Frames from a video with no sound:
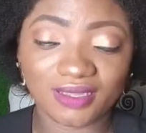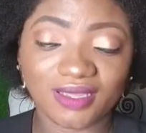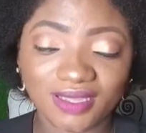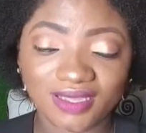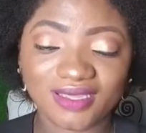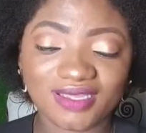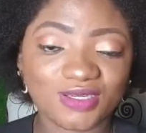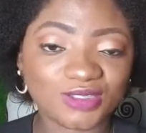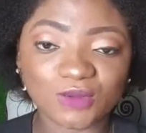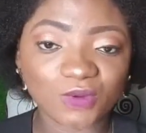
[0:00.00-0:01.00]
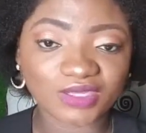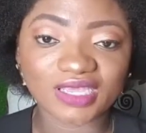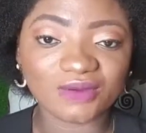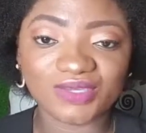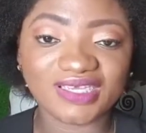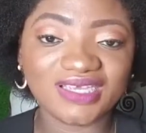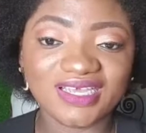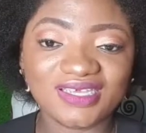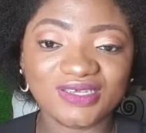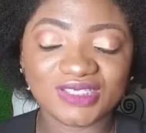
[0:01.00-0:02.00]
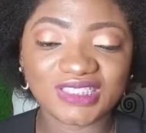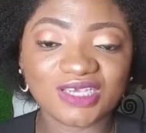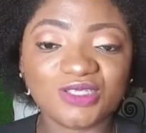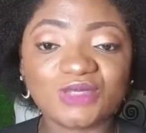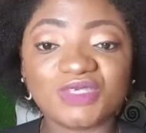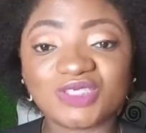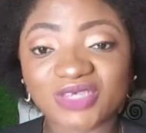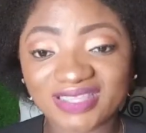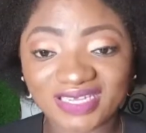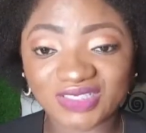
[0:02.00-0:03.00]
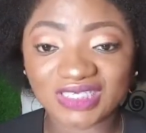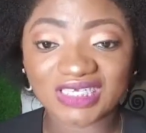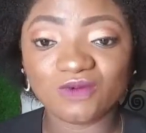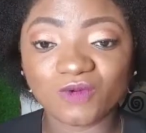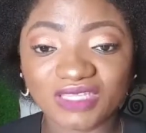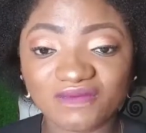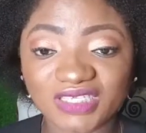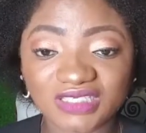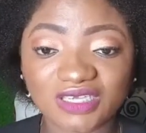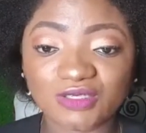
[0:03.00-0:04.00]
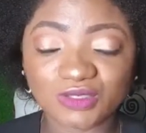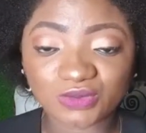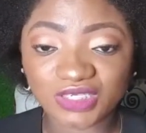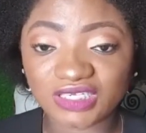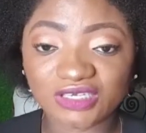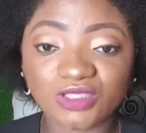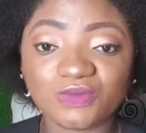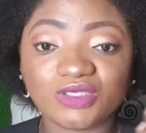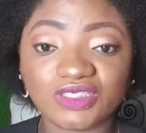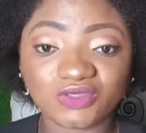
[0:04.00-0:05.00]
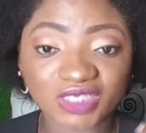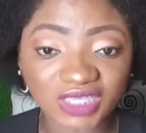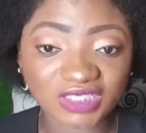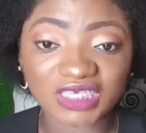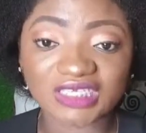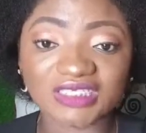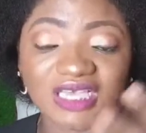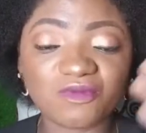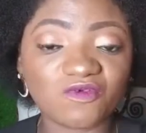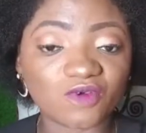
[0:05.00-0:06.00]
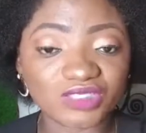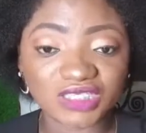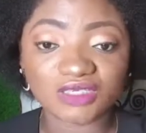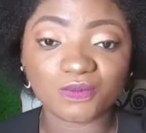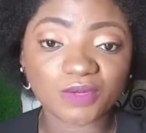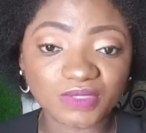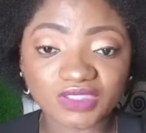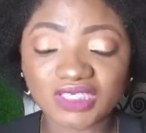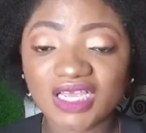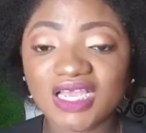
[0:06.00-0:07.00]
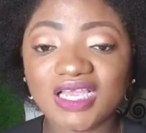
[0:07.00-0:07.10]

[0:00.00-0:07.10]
It does not work that way. You understand? You need to be strategic in whatever it is they are doing. They need to be strategic in the type of content they publish.